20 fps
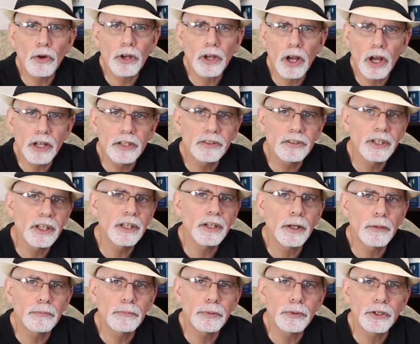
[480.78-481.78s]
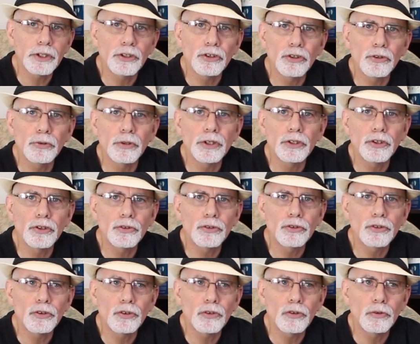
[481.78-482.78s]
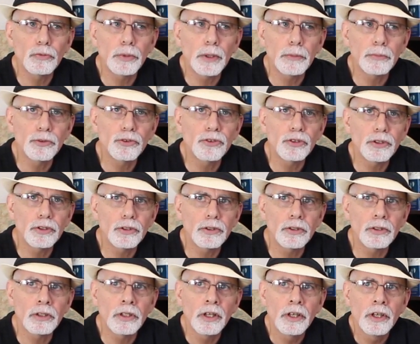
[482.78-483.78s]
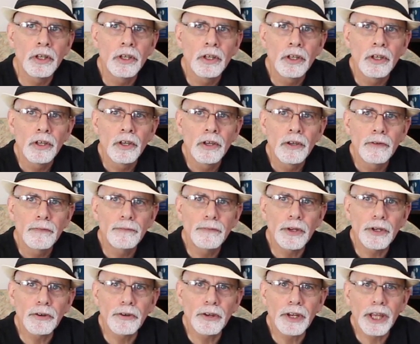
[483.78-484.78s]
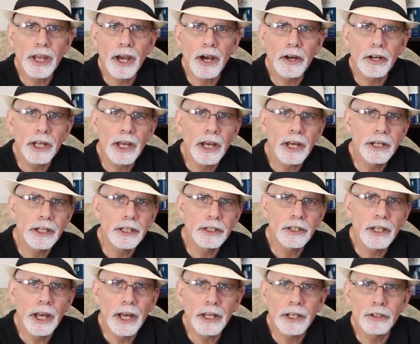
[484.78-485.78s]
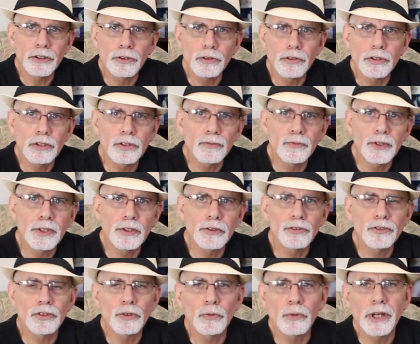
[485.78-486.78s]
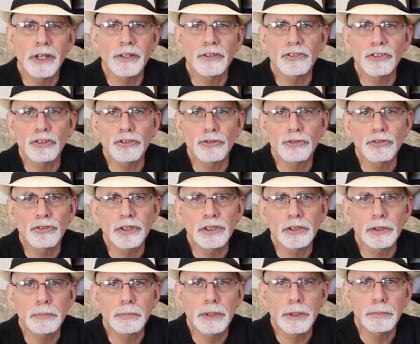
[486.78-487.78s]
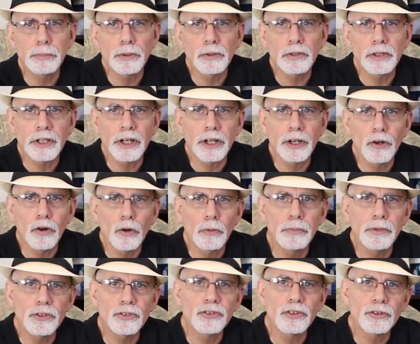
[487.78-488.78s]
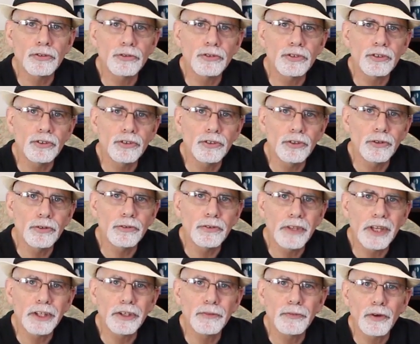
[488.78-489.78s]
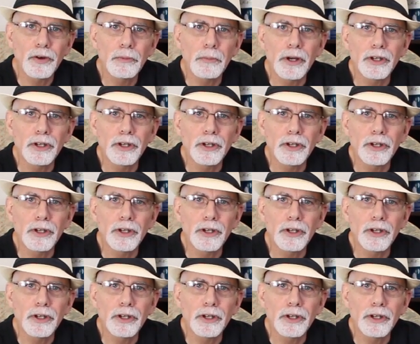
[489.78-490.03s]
more content. I'm pretty new on YouTube. I'm still figuring out how to do these videos in a way that's interesting to people, and I hope this interested you. Thank you very